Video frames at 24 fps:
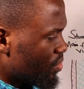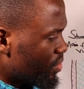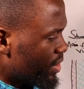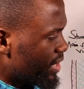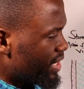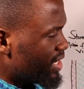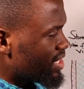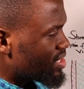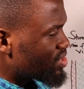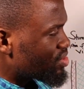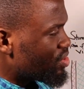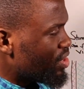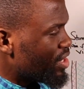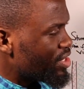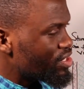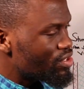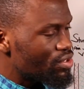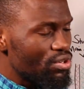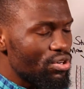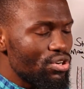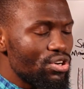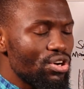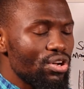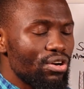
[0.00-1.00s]
or it is
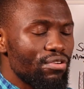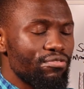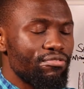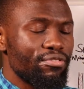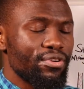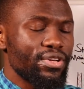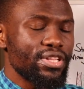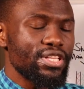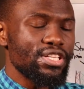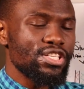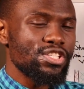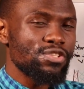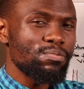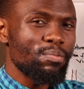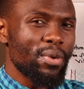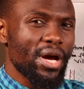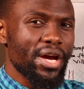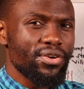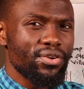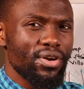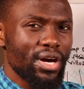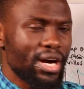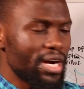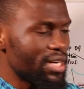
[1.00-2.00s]
going to look for the
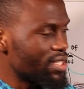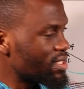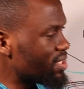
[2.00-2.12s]
spiral